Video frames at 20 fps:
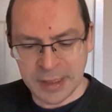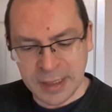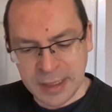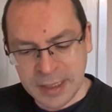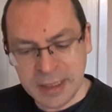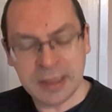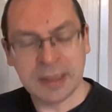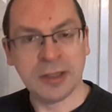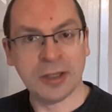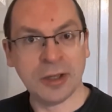
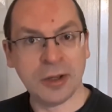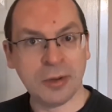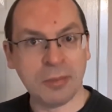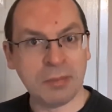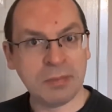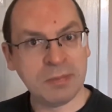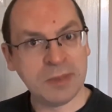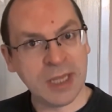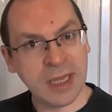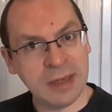Here,
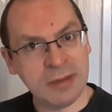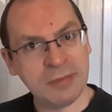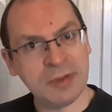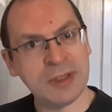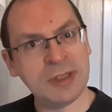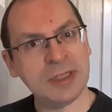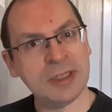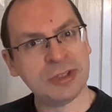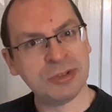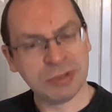though,
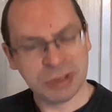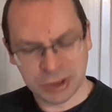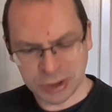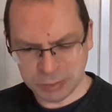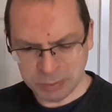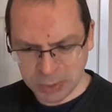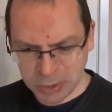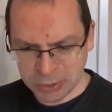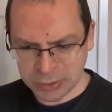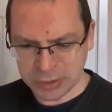David is
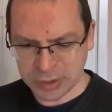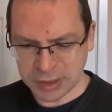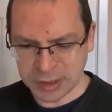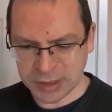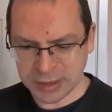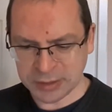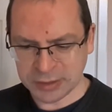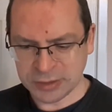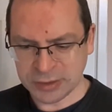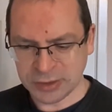
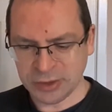responding